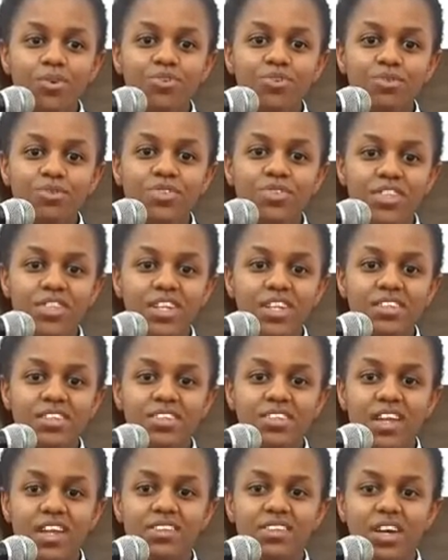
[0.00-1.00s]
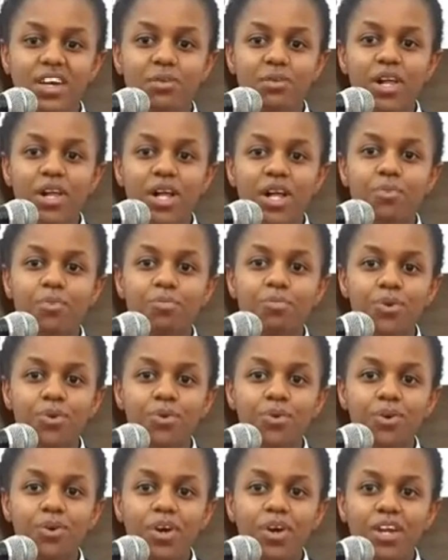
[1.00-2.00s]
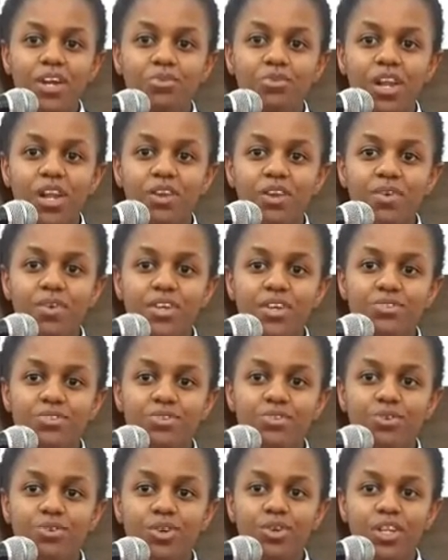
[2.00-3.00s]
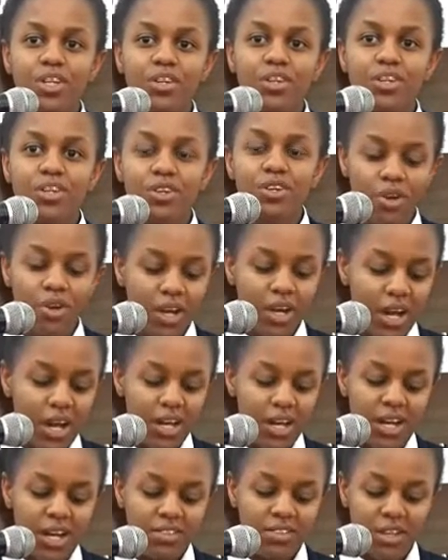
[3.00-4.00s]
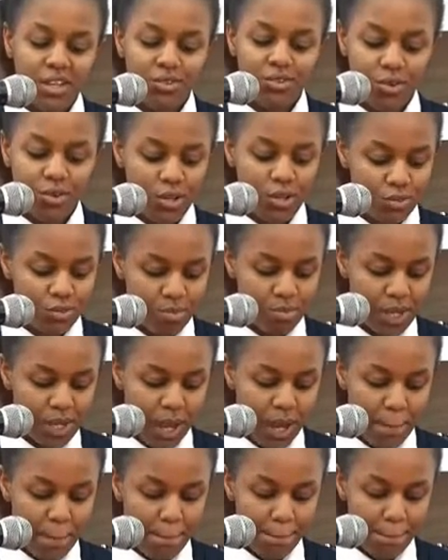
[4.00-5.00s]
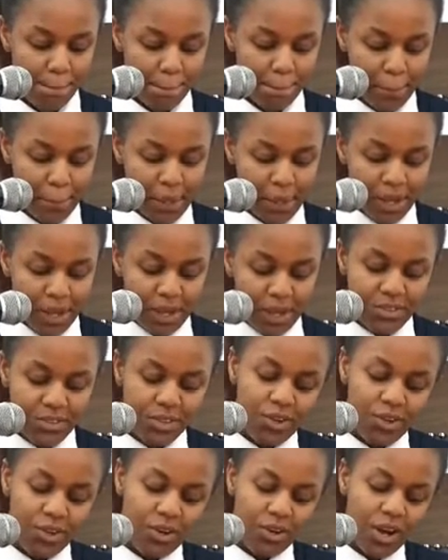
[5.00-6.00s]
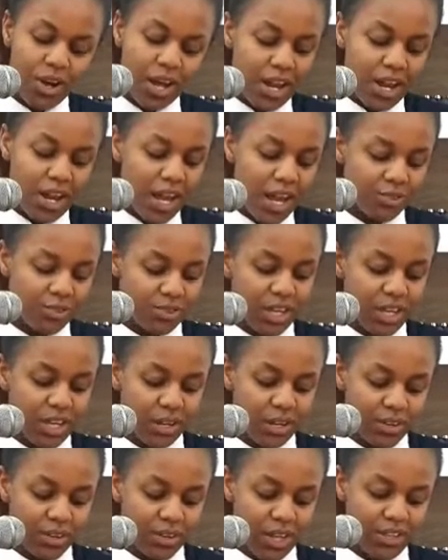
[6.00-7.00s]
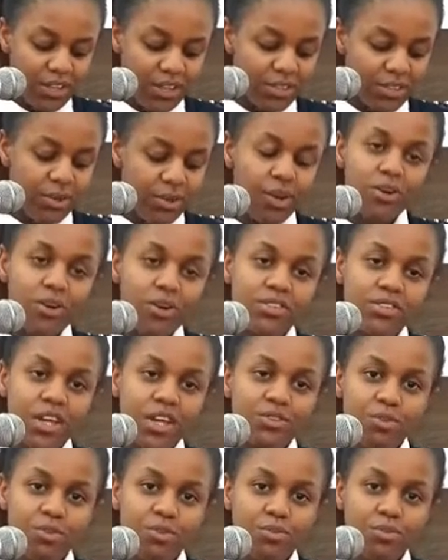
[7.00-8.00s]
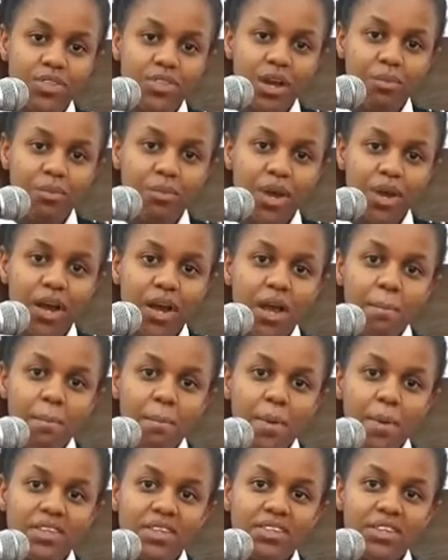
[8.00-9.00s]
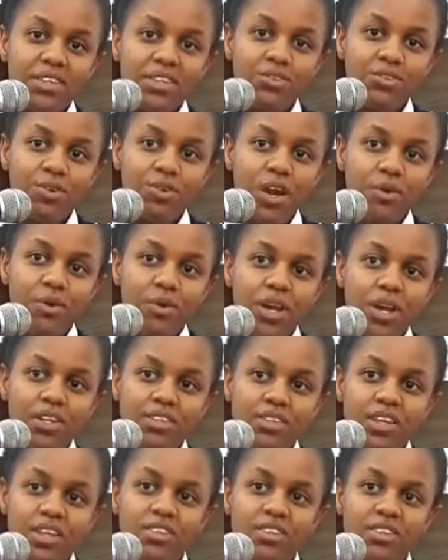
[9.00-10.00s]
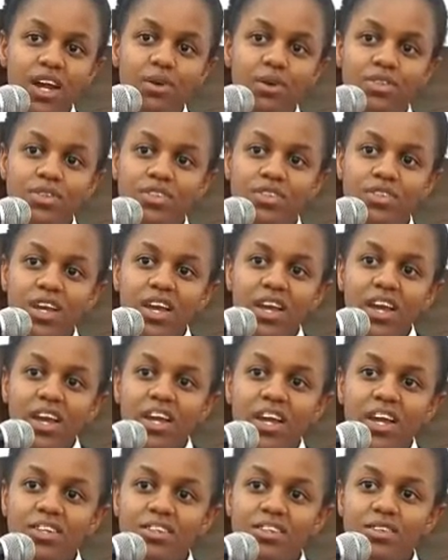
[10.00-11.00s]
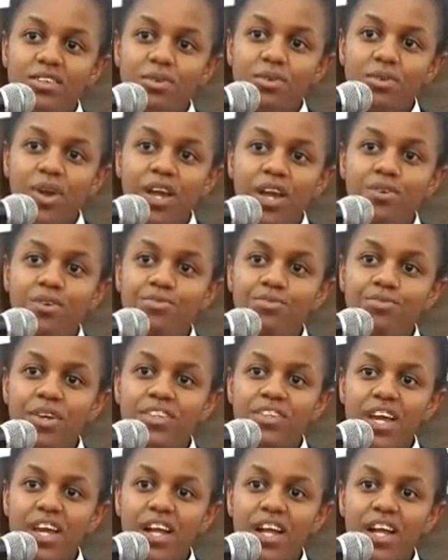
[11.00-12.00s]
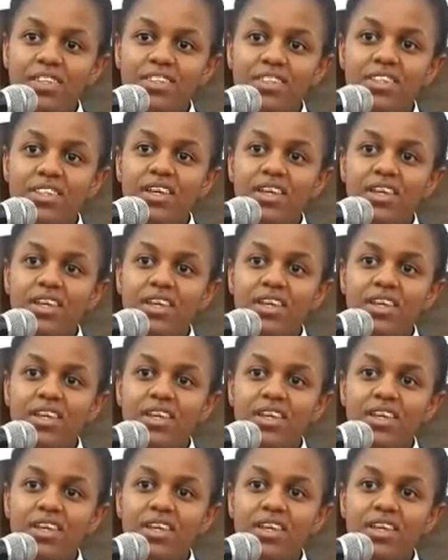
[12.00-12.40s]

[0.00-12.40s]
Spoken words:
soft skills that will help you and will advance you in your careers that you want to become. So I'd like to tell you that we all start from somewhere, but it's where we end that counts. And we are different girls.